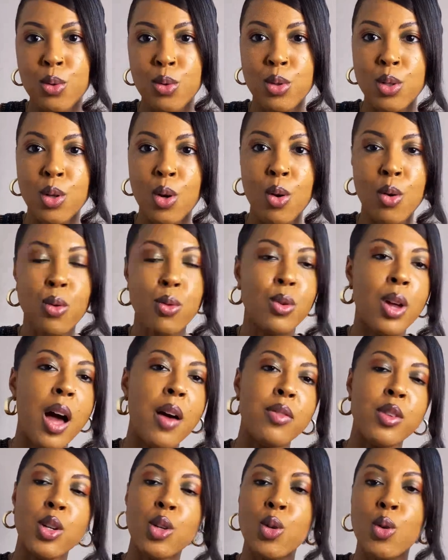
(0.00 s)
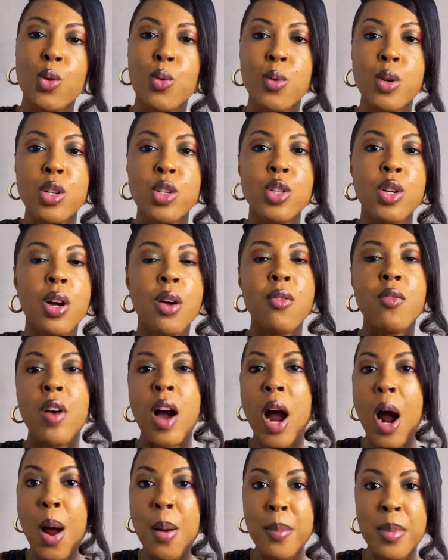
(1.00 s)
So having to do with your
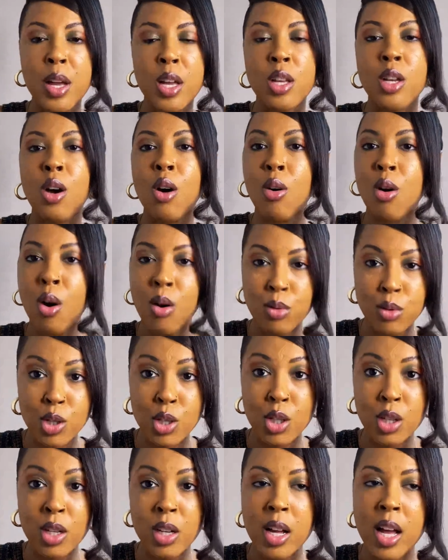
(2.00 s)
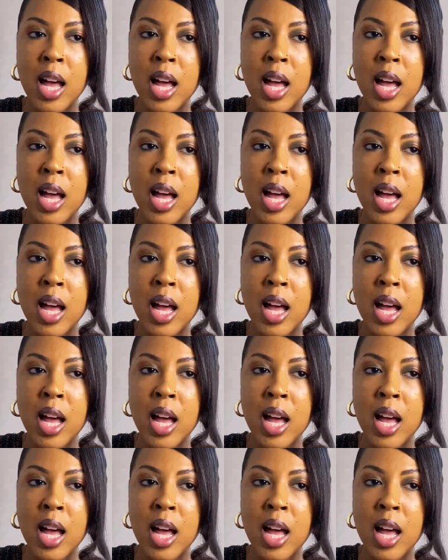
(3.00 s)
environment, your culture.